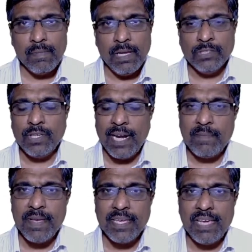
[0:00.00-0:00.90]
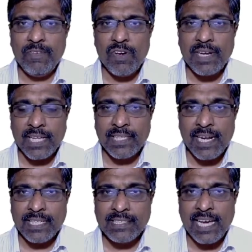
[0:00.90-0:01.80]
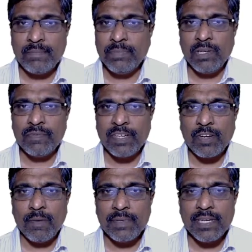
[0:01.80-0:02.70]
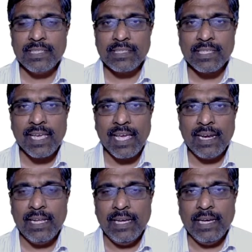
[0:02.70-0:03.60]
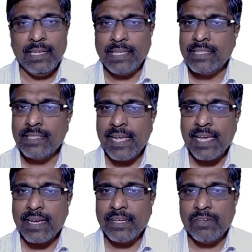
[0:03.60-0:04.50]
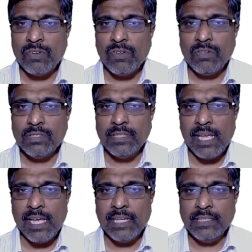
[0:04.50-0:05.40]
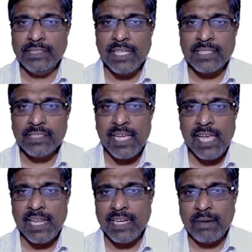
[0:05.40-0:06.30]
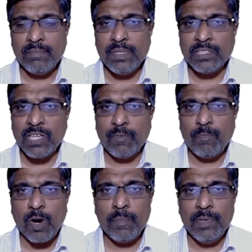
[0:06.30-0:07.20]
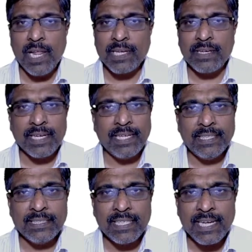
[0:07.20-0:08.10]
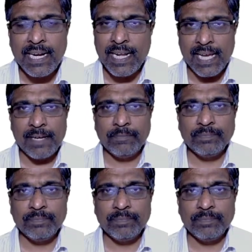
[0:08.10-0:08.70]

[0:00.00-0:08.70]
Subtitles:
So let me give you another example of a nominal scale. Let us take, the jersey numbers of popular cricketers in India.